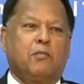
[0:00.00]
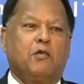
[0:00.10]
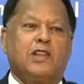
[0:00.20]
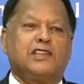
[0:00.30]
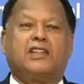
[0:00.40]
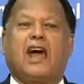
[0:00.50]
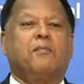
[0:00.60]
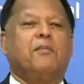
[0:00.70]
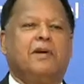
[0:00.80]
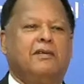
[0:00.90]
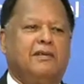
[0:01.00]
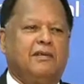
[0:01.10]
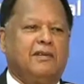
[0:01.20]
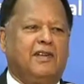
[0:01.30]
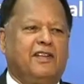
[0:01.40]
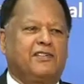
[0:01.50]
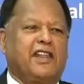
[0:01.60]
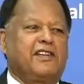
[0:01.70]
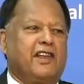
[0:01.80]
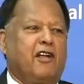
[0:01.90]
Buddhist hub,
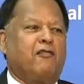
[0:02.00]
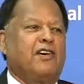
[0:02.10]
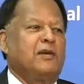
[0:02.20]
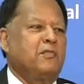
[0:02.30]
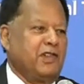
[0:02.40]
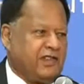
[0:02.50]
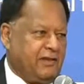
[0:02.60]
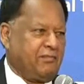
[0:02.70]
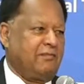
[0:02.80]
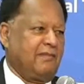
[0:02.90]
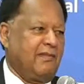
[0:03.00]
center of world Buddhism.